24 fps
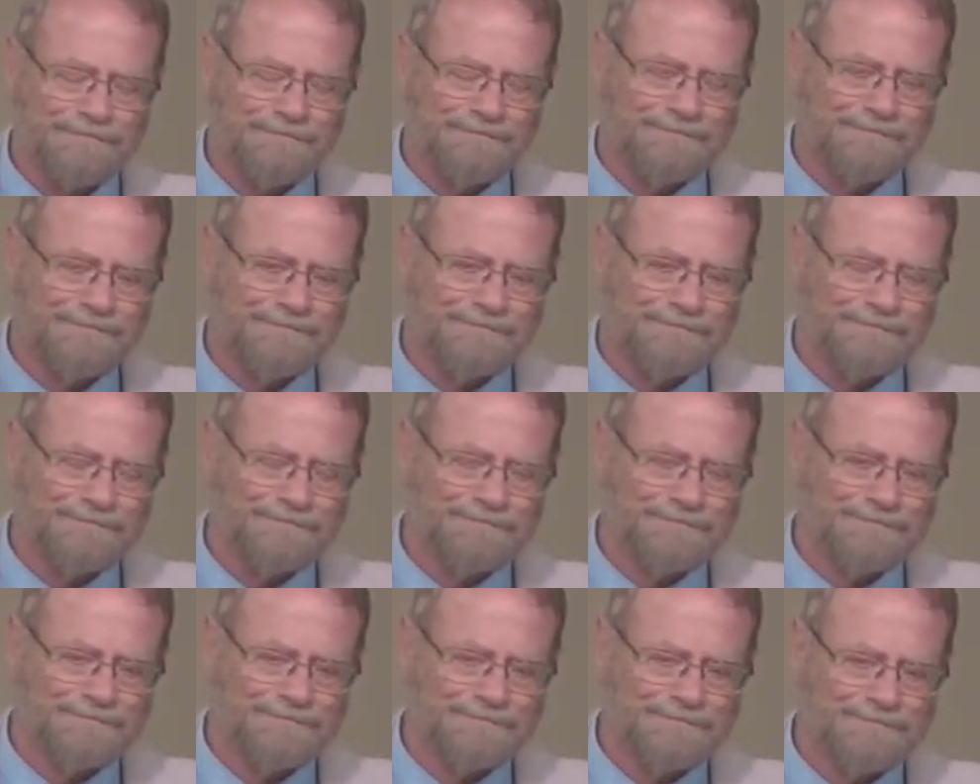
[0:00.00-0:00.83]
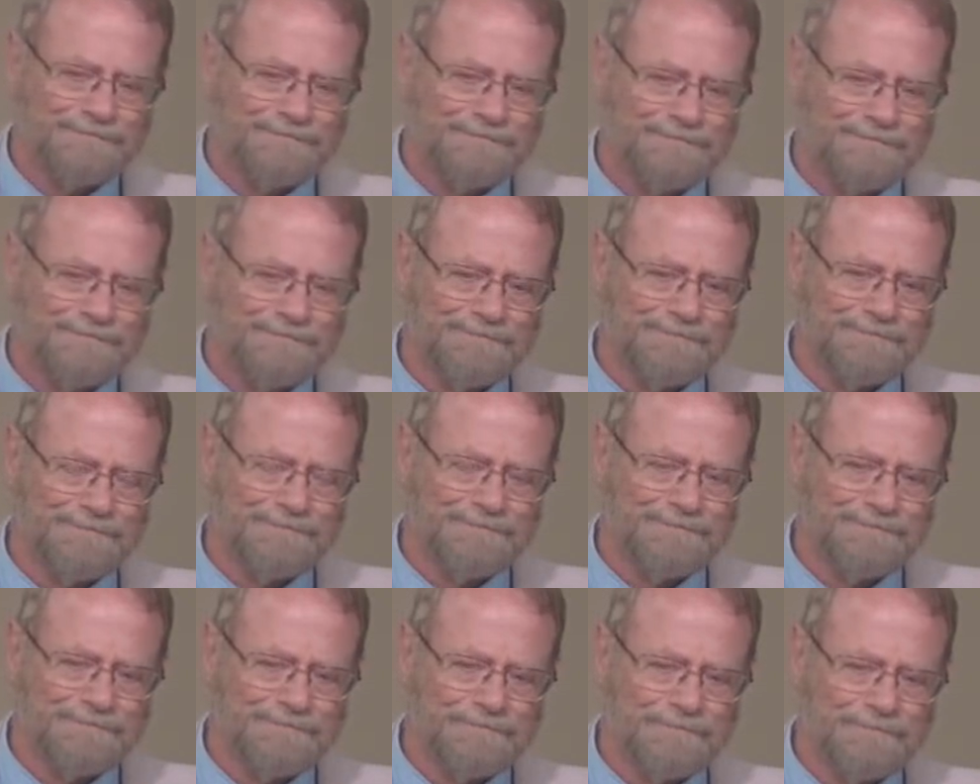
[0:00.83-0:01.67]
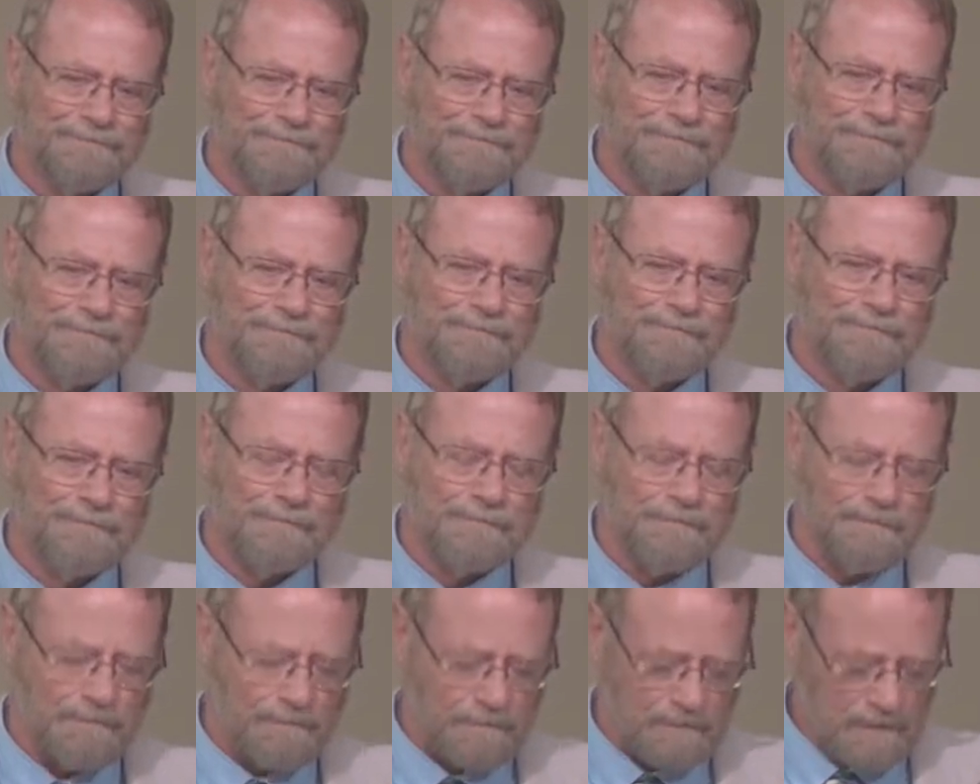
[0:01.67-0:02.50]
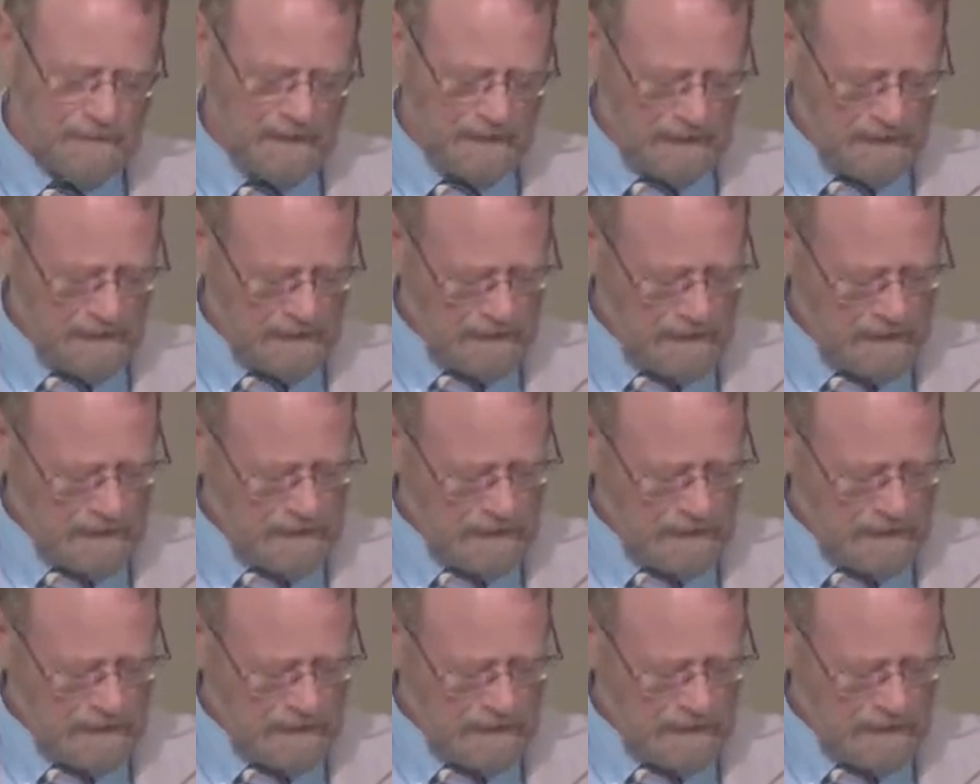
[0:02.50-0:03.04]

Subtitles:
(no one is talking)